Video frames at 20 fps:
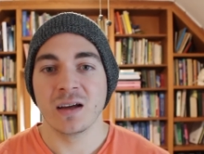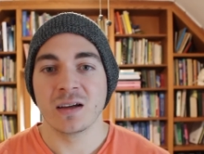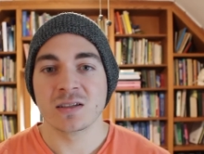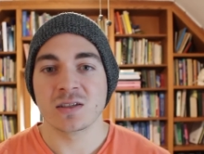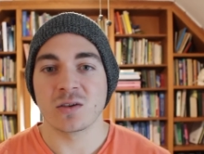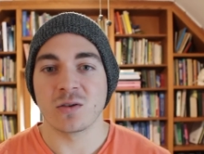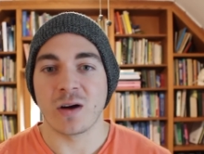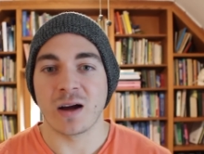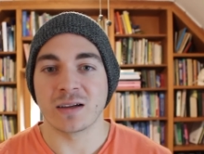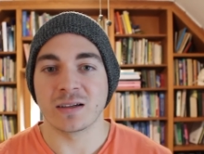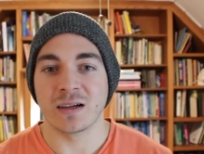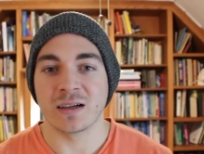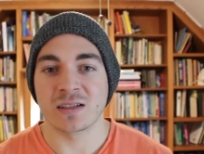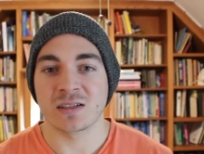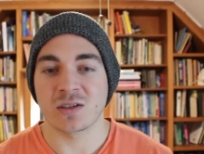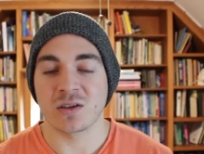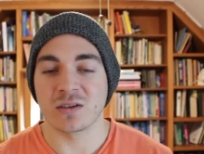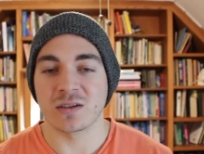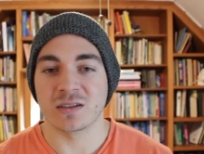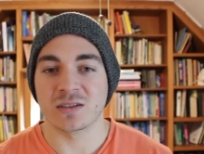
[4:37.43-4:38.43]
So I
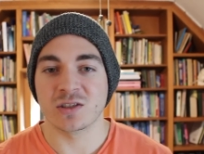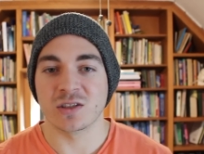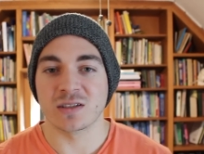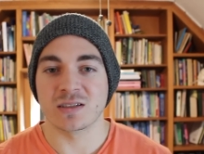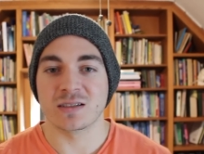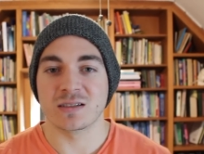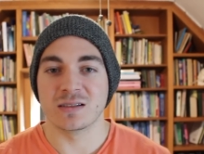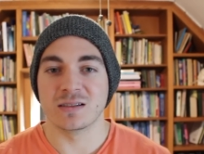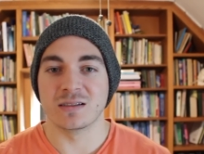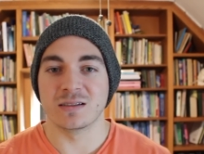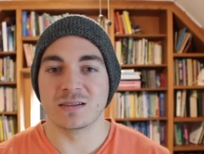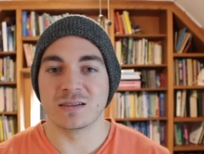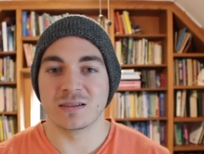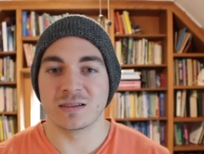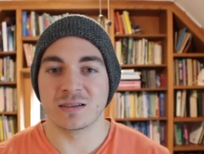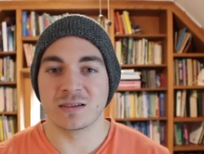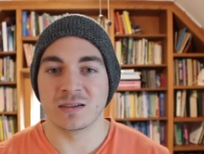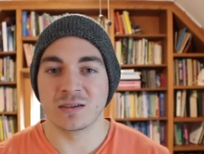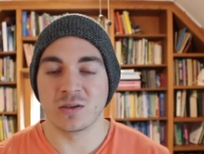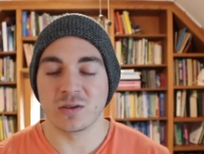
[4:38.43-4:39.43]
started just
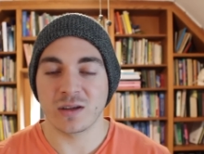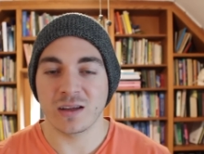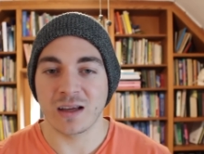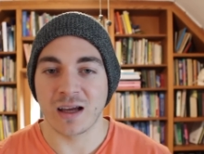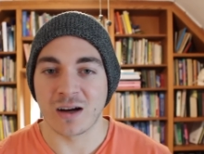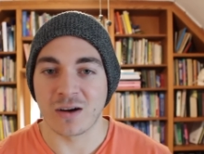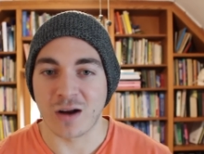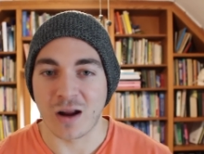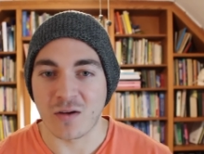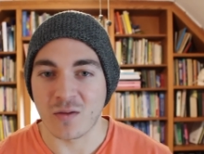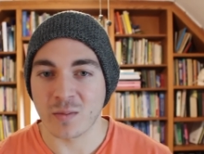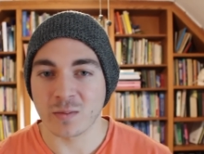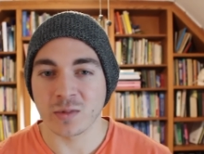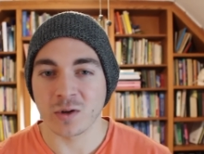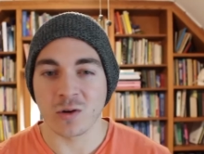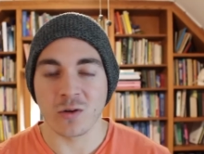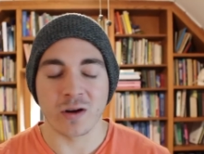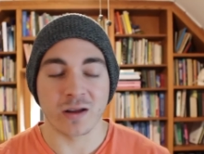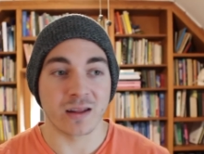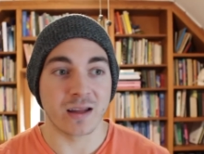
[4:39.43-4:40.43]
looking at her, and I remember
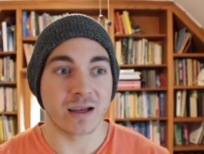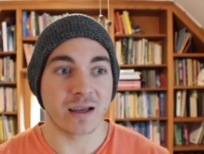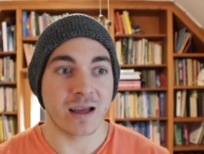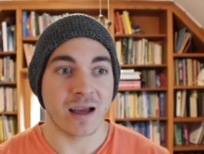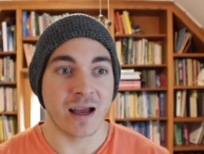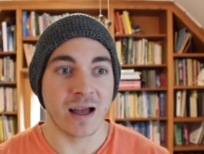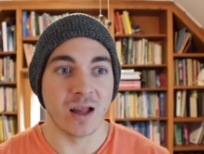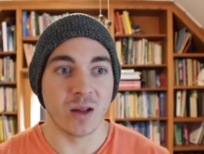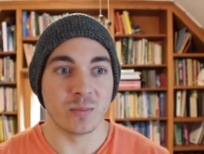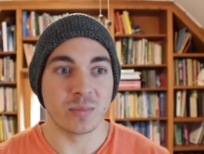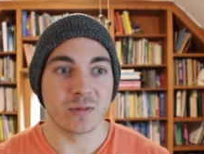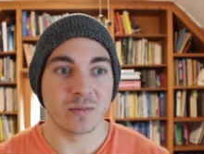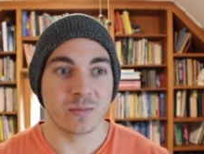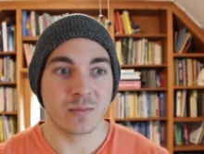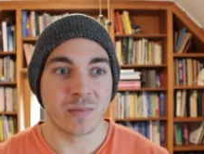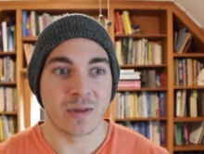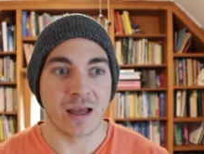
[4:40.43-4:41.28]
going like, help,